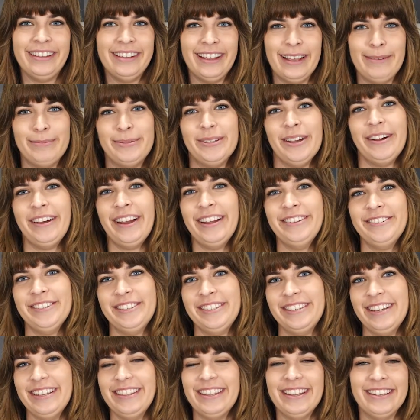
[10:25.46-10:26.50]
I'm sorry I
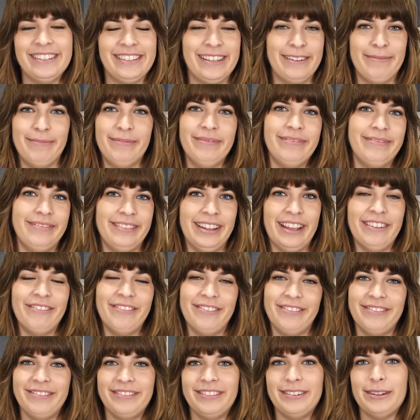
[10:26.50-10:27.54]
just did this. I'm not
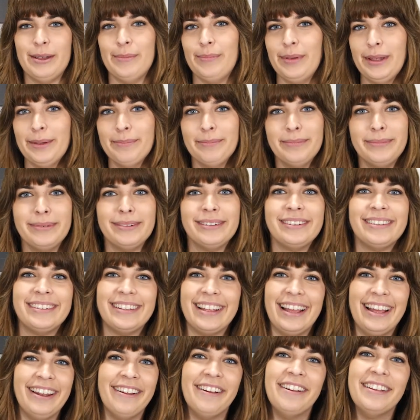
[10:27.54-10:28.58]
a pimp
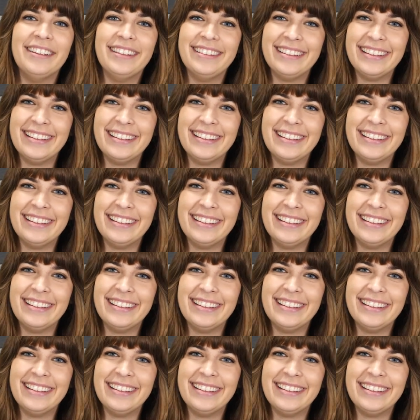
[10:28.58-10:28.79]
at all.